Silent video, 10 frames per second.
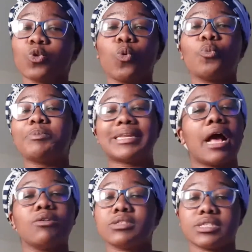So I mean,
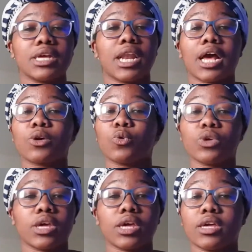I was there like,
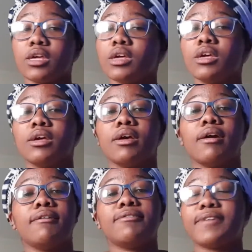okay,
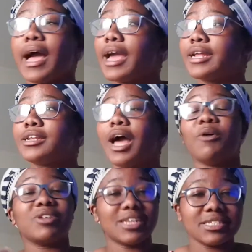fine,
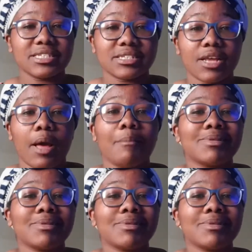I would listen.